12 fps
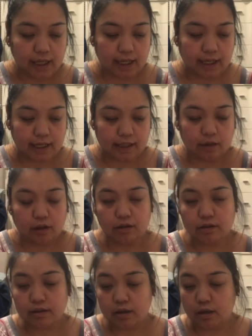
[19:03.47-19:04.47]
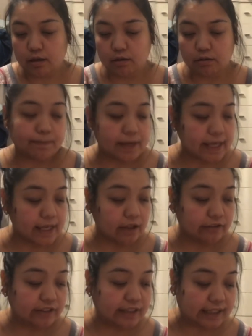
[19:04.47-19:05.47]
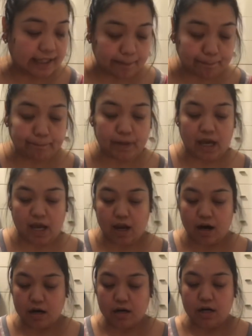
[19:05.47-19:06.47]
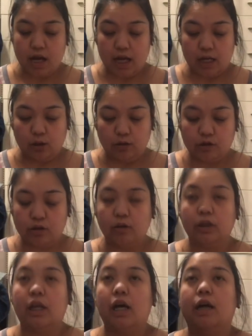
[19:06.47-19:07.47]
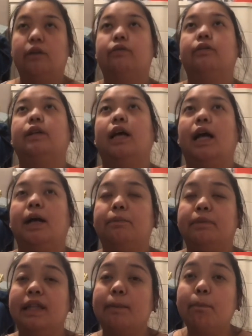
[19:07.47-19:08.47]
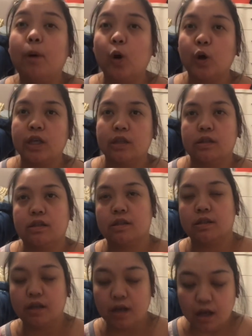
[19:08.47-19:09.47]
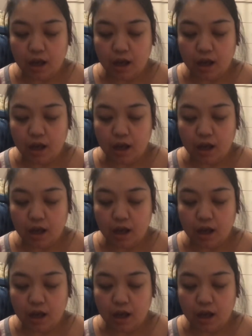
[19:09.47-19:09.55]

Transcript: and also, speaking of lip care, I also love um, lip oils.